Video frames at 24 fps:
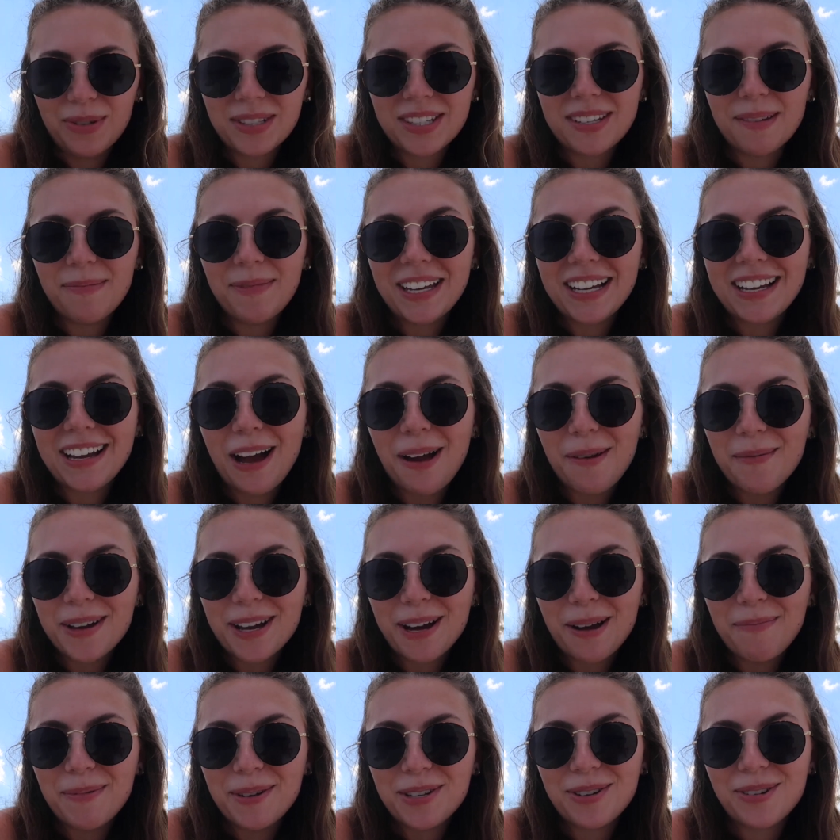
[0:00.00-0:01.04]
What's something coming
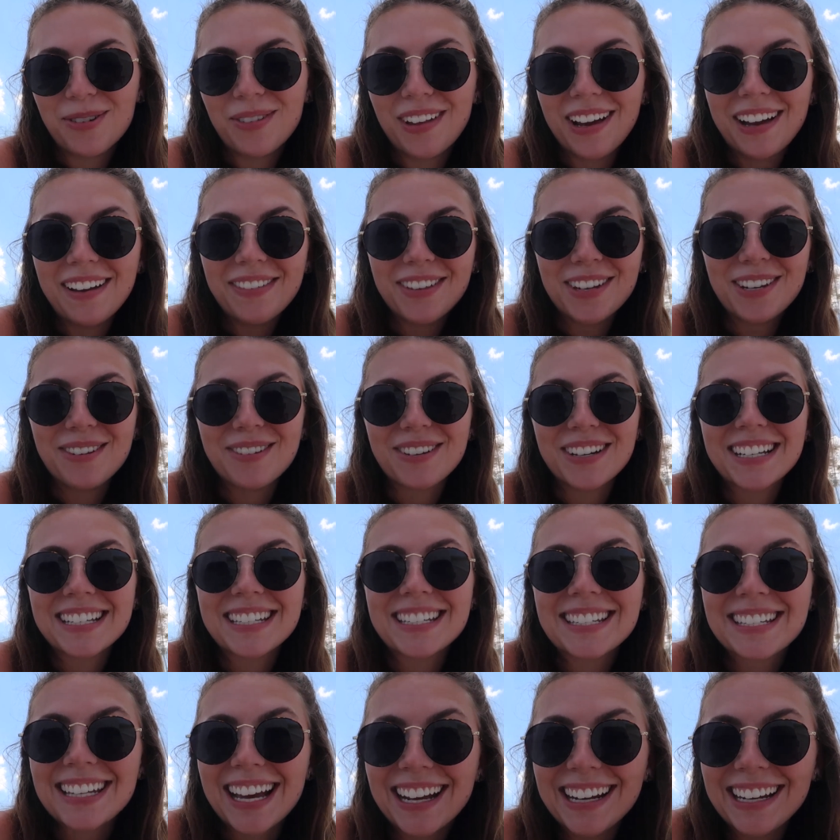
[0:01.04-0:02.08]
up in your life that you're
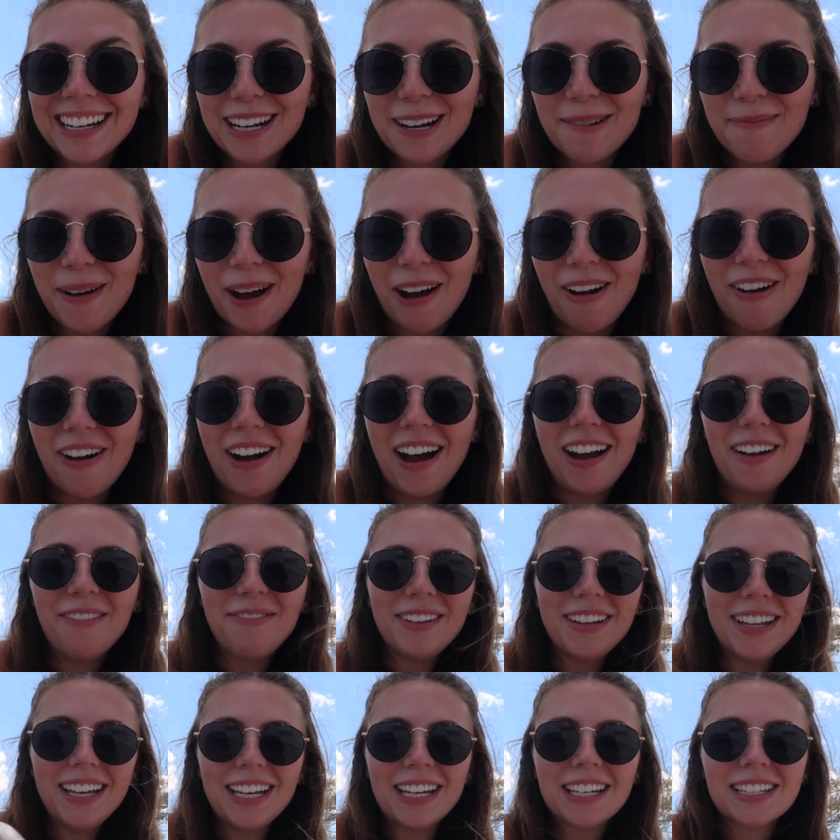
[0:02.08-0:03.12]
excited about? I
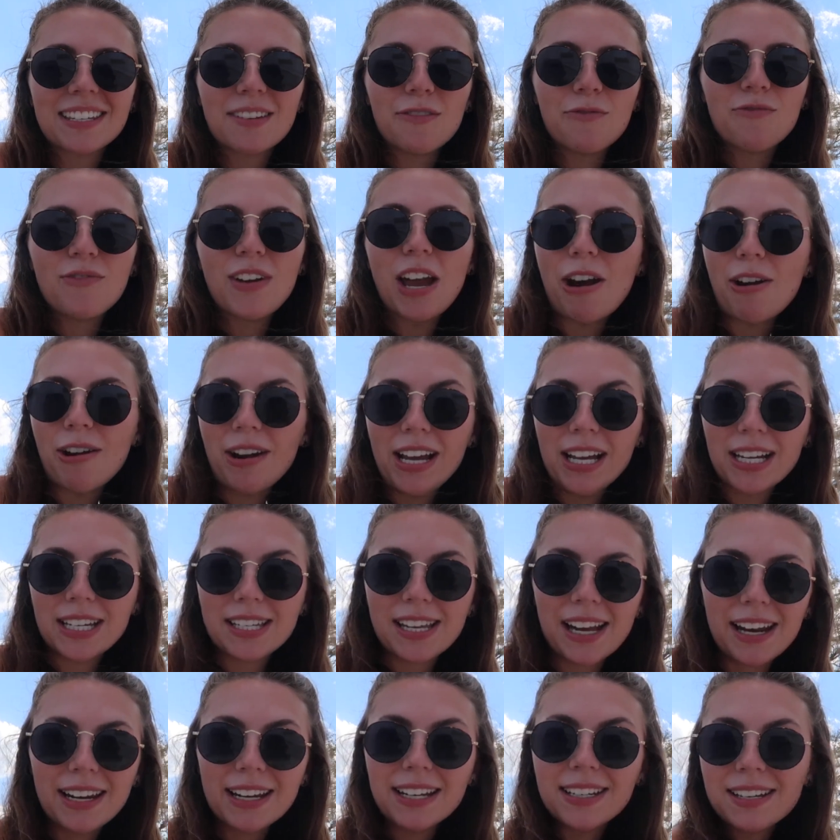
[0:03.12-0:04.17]
feel like it's a very
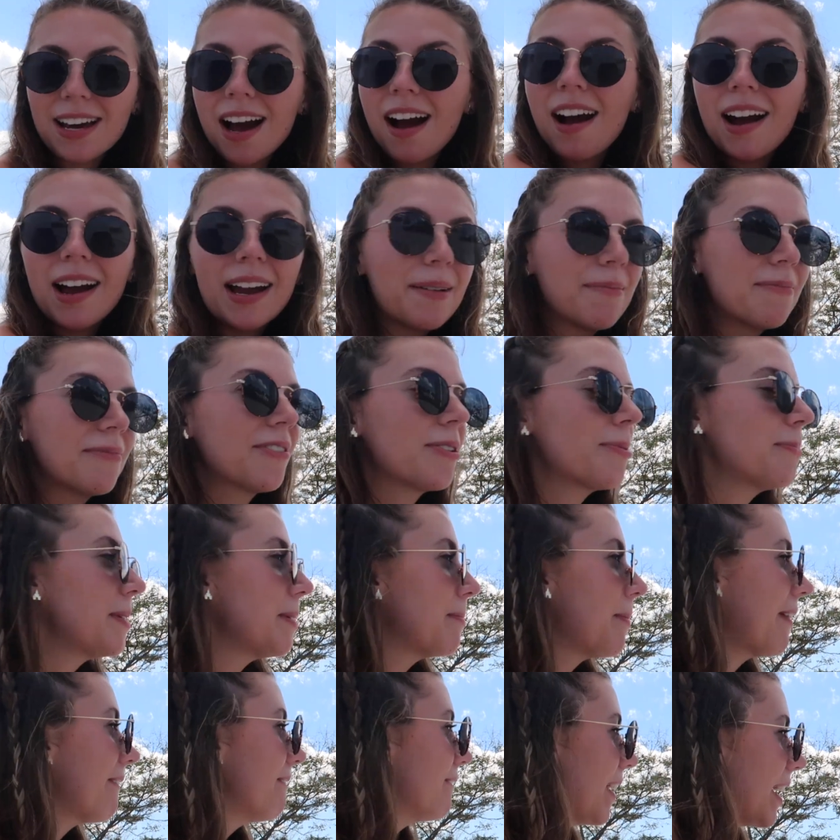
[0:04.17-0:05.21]
exciting time for me
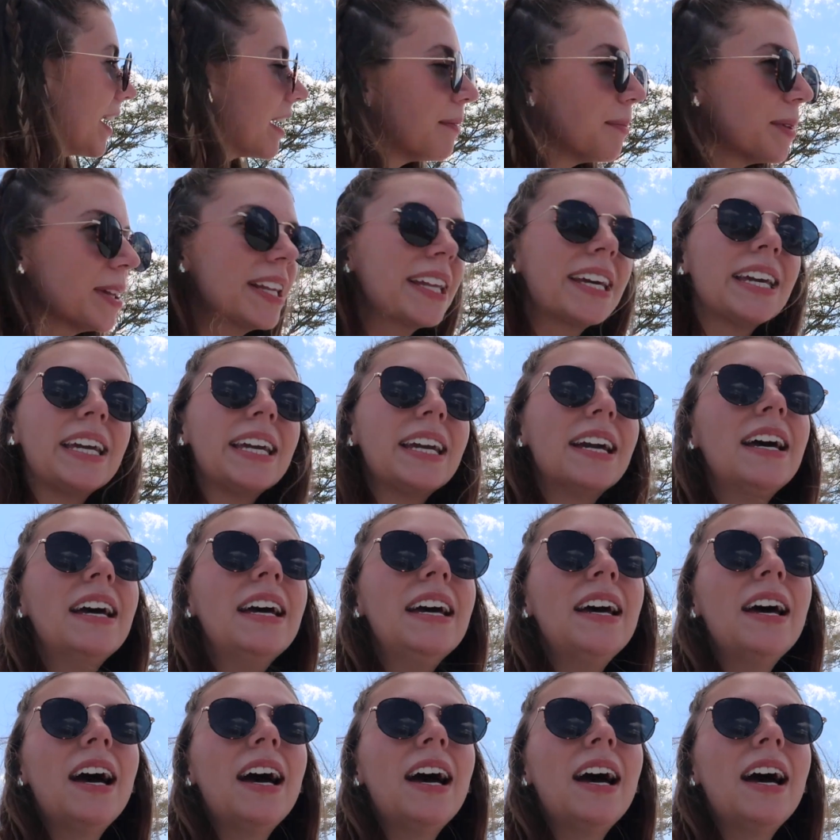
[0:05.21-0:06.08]
and my family.